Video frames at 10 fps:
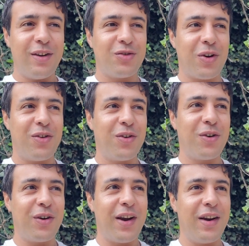So I took
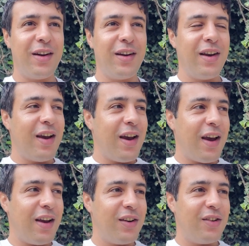her hand
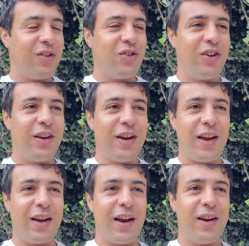and she
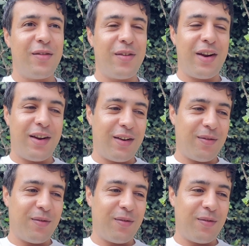like kind of like